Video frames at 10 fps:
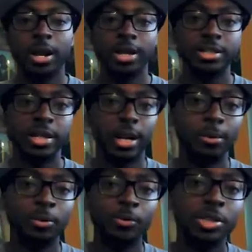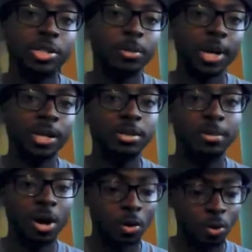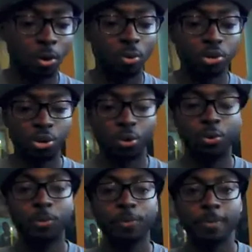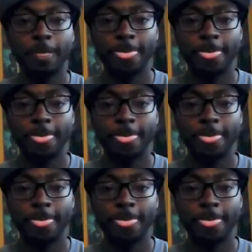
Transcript: Like I said, I'm moving to Japan tomorrow, so